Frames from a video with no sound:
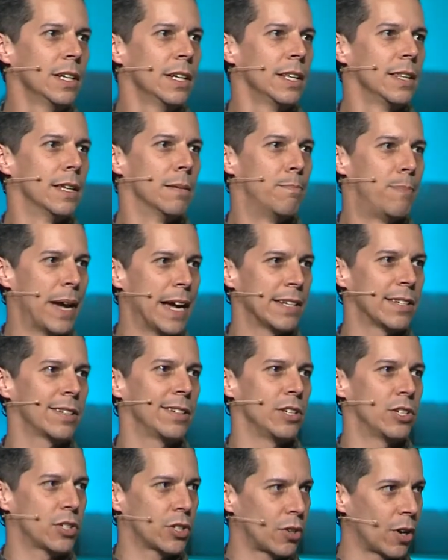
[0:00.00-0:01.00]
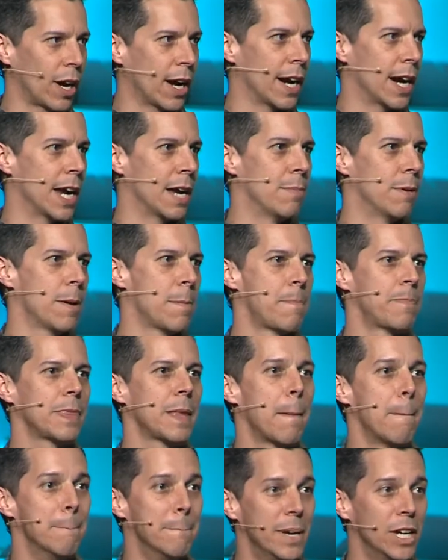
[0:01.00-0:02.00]
that best describe
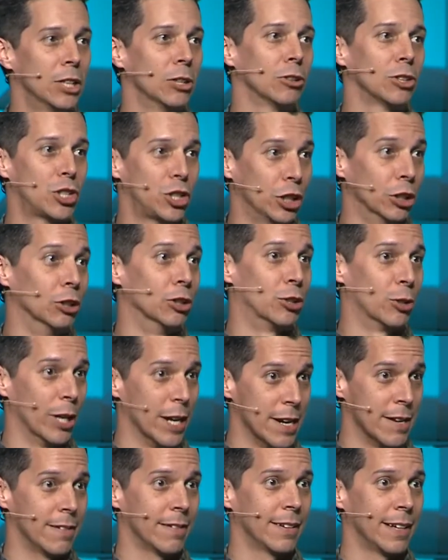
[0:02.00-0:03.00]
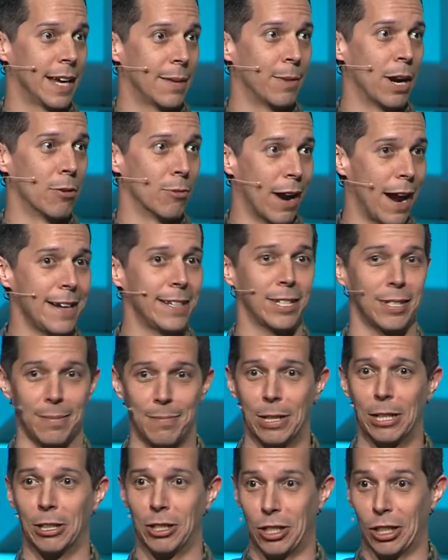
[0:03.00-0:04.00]
middle children. Am I right,
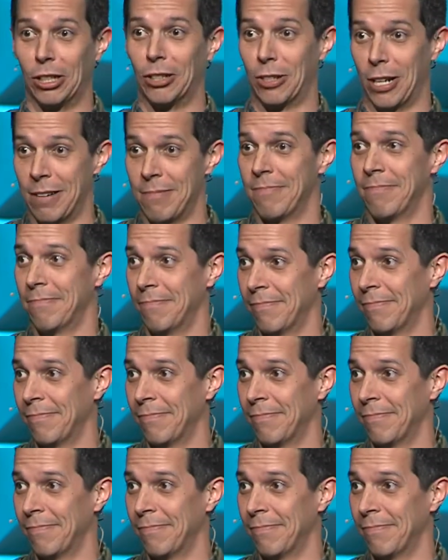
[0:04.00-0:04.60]
middle children?